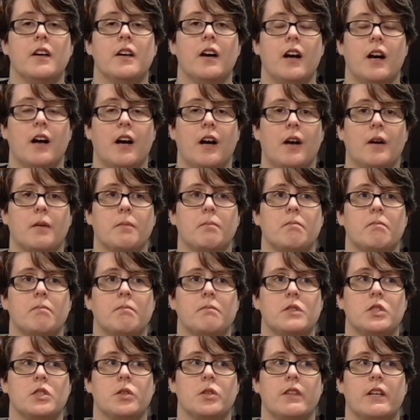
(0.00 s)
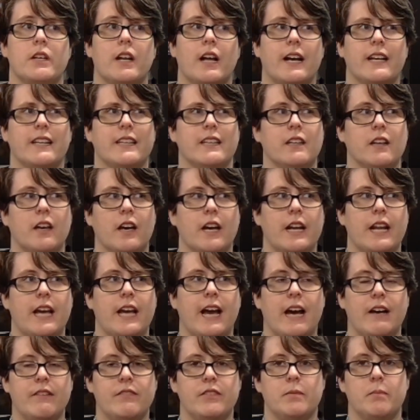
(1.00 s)
so that I can kind of
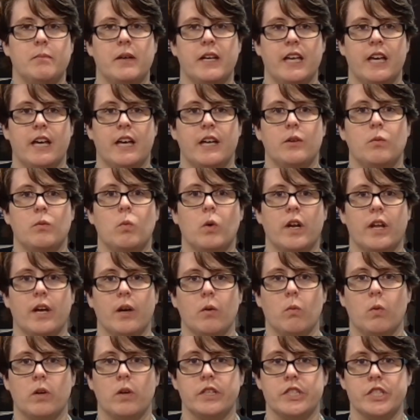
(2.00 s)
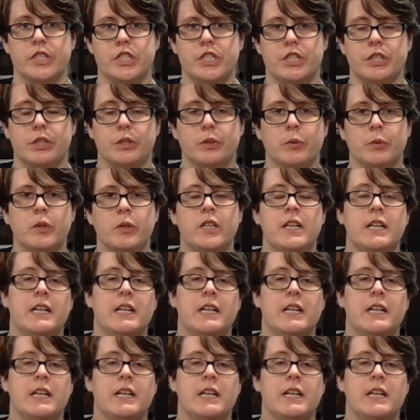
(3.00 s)
have in my head what I want to do.